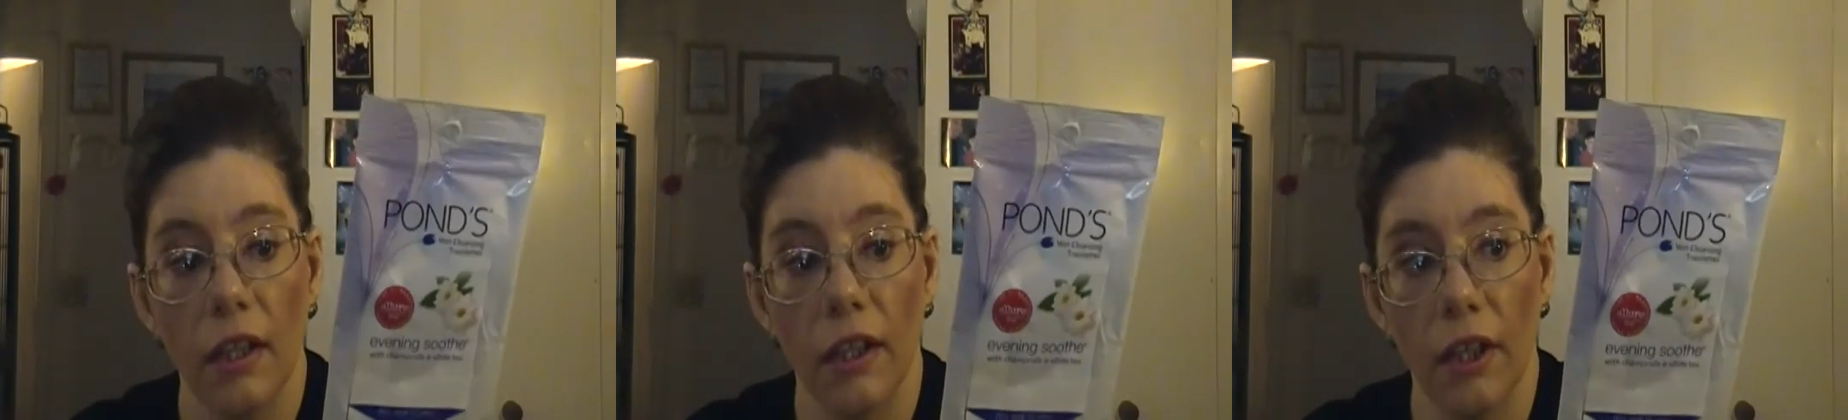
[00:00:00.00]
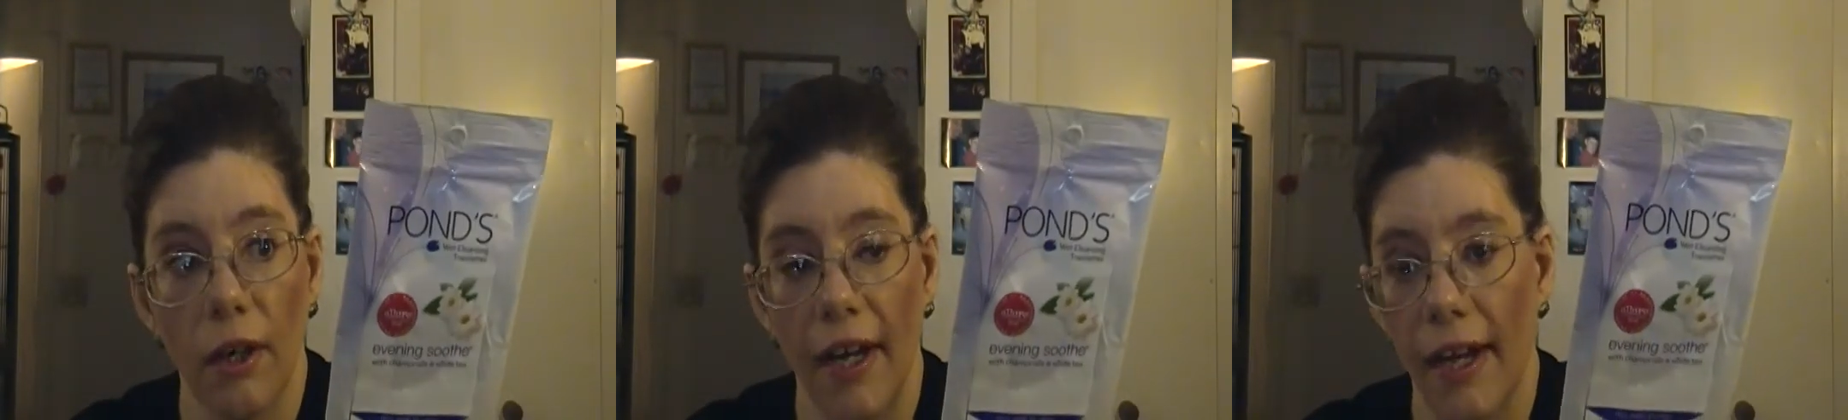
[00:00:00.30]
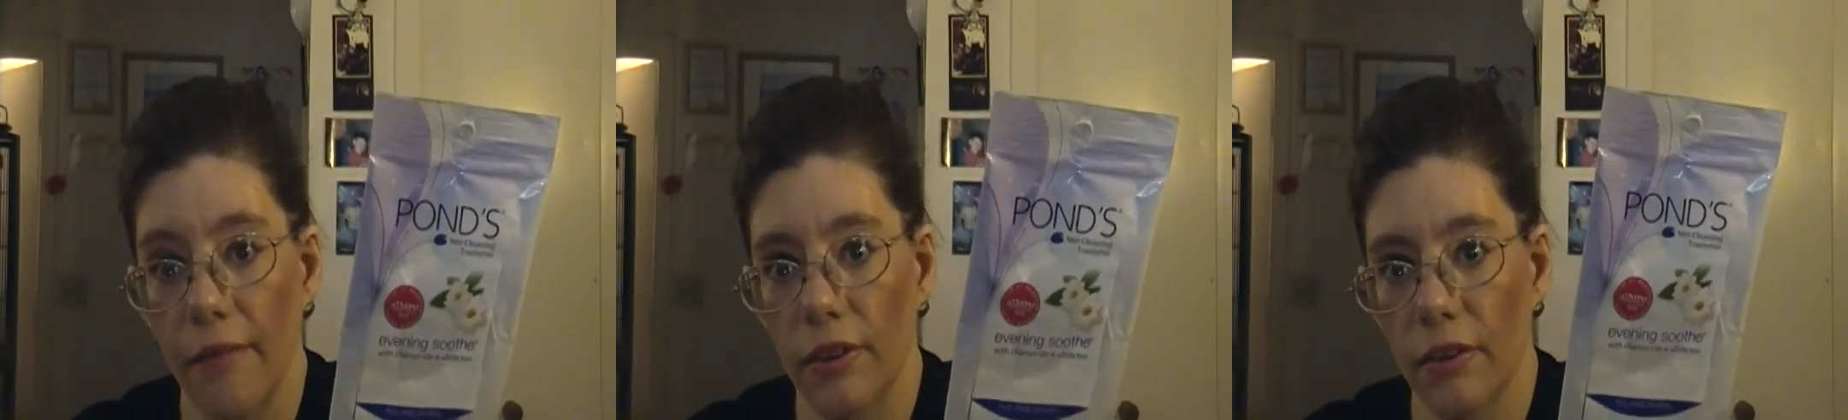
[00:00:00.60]
You know, I
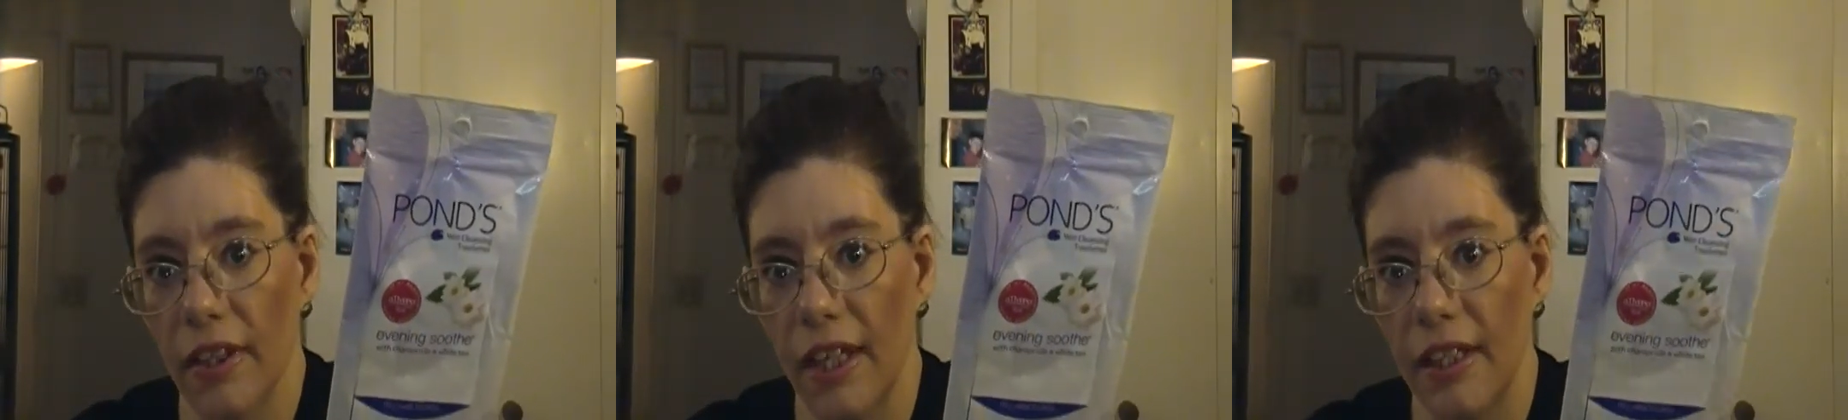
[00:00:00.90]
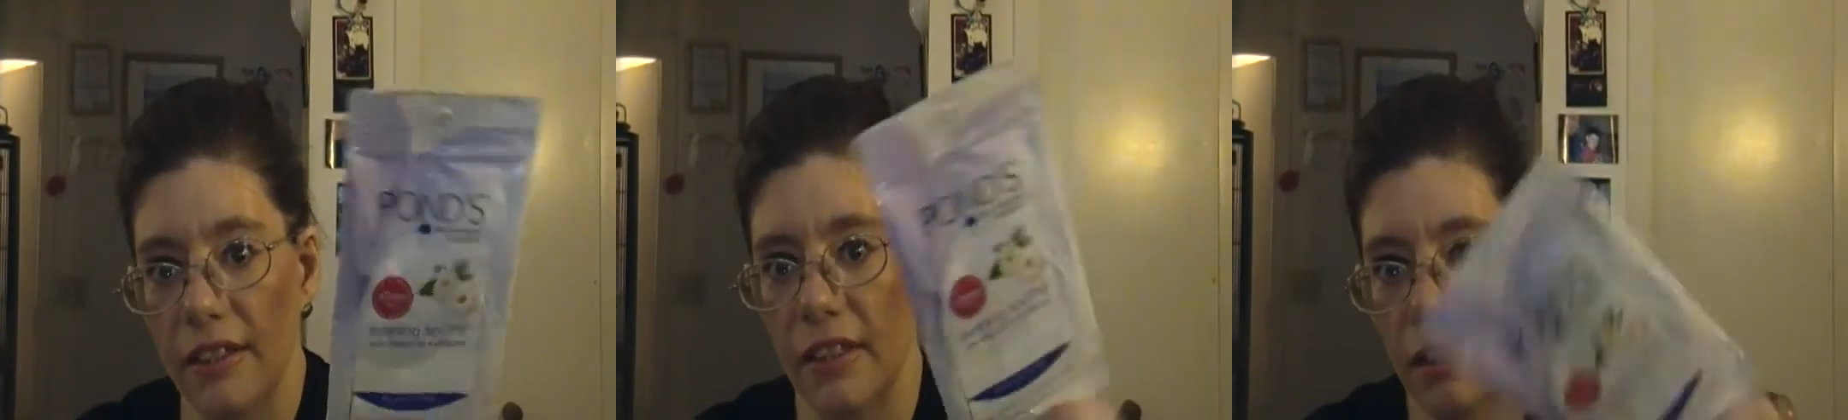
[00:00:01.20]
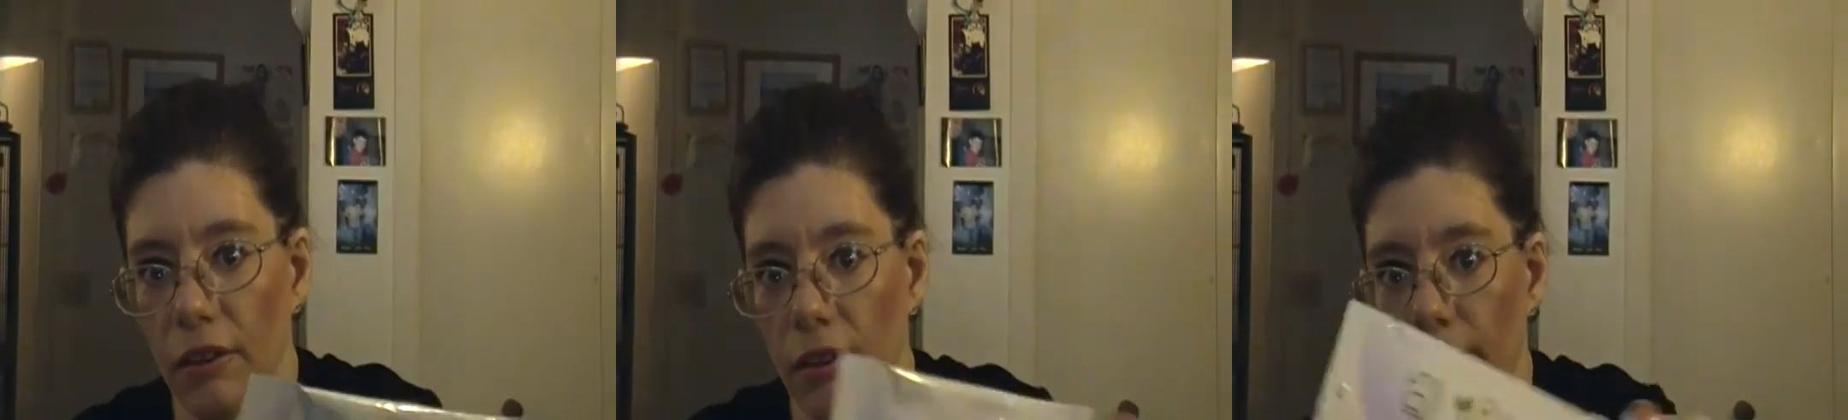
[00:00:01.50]
have a little case
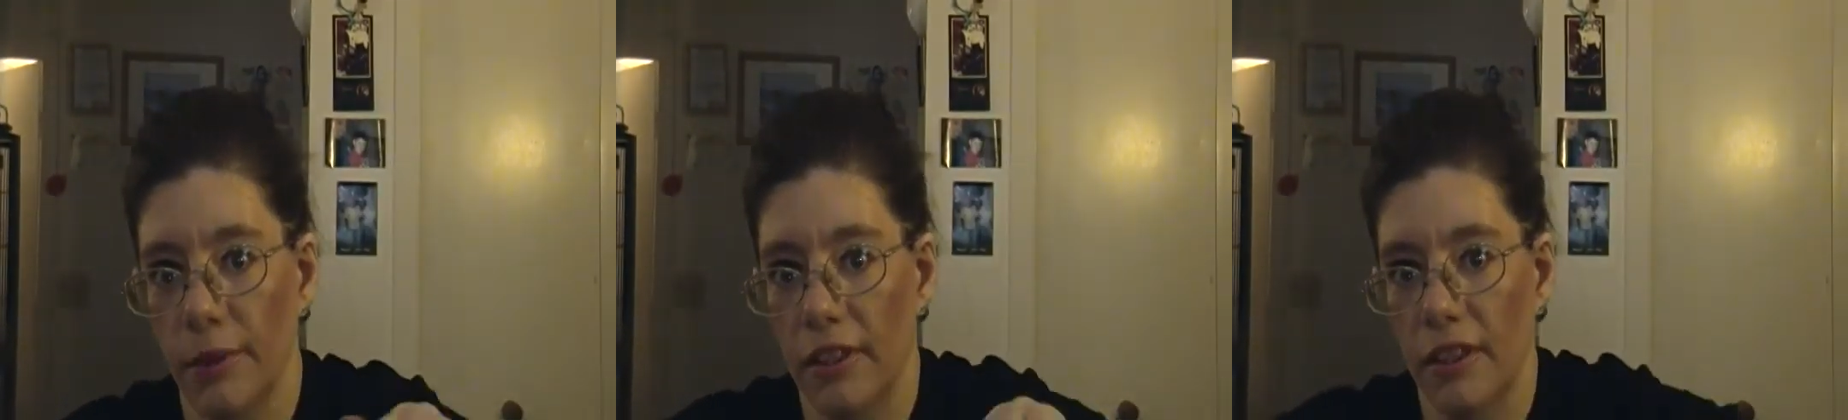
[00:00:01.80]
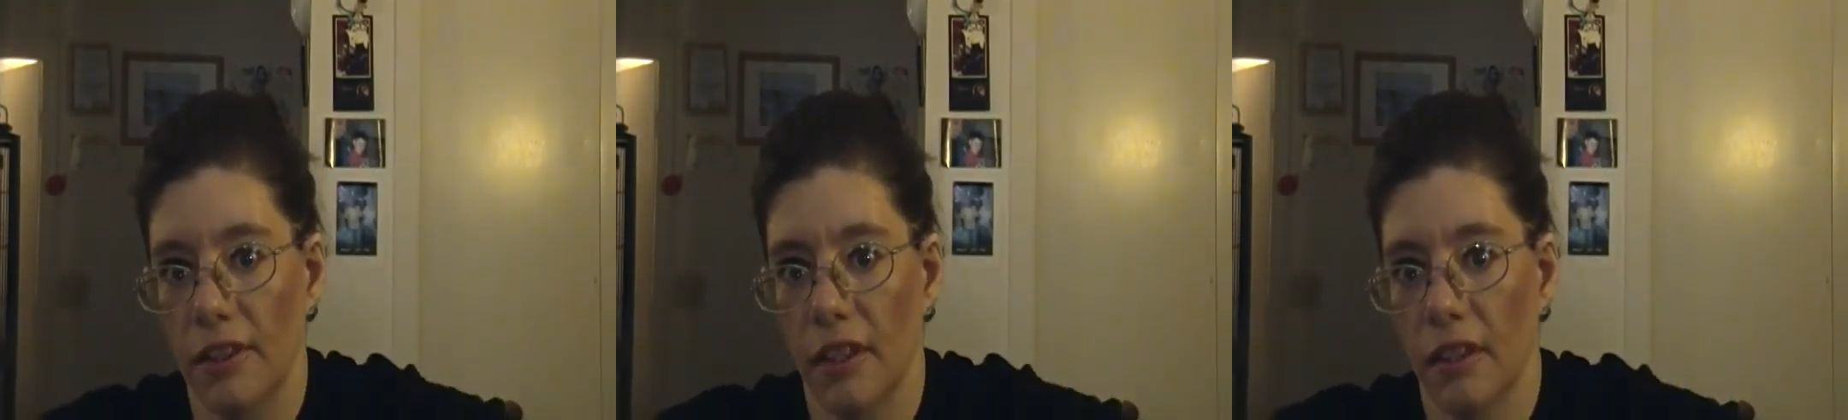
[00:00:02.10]
that you can put these